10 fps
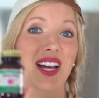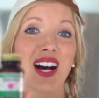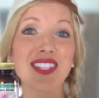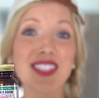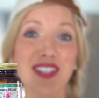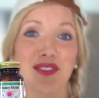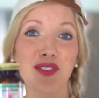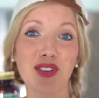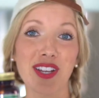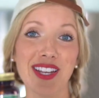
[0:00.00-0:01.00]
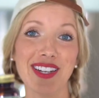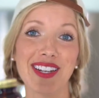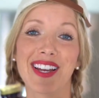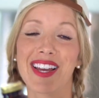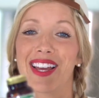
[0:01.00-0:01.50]
tons of
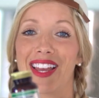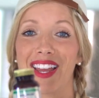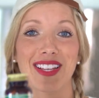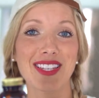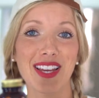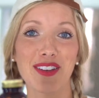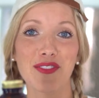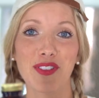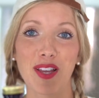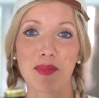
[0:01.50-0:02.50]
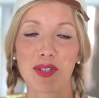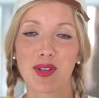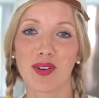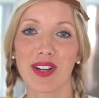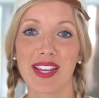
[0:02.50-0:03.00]
green,
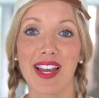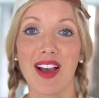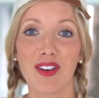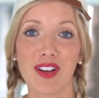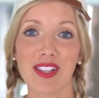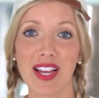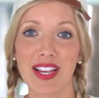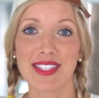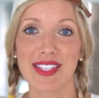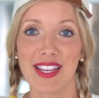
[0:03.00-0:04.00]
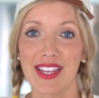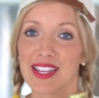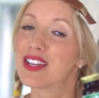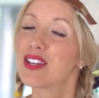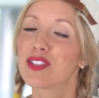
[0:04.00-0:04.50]
anti-inflammatory, alkalizing,